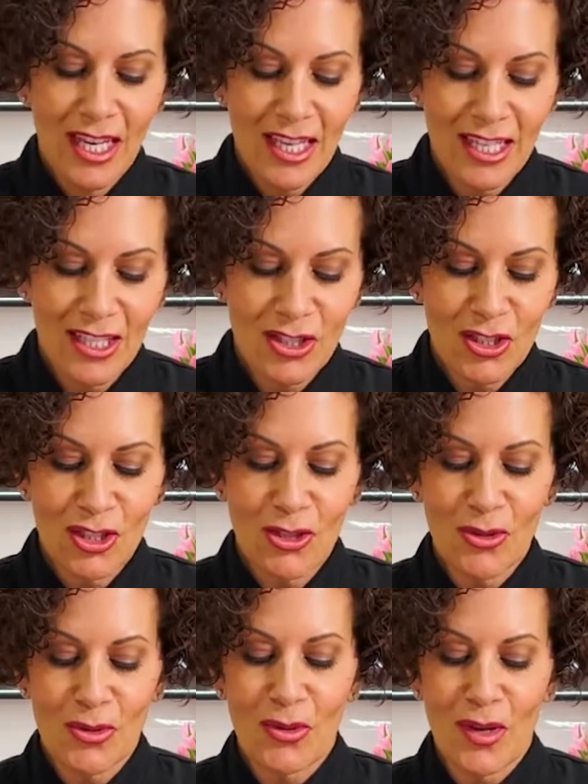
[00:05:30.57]

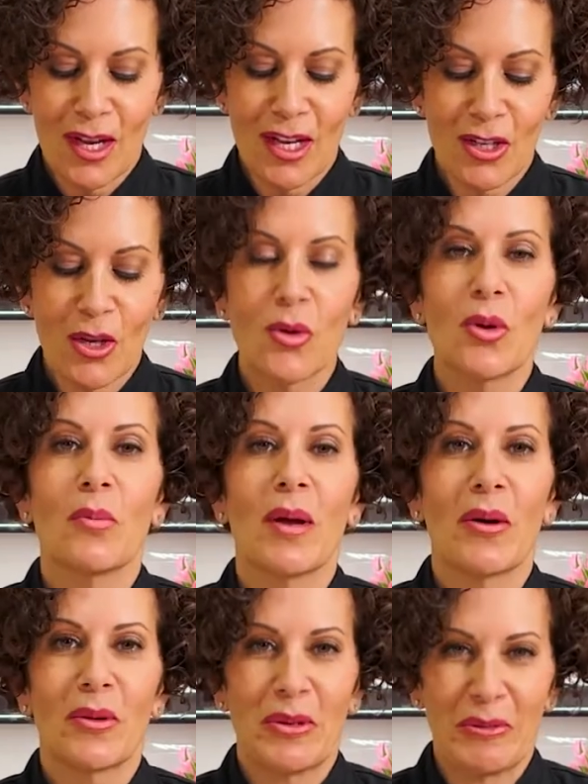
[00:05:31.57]
into cocoa powder.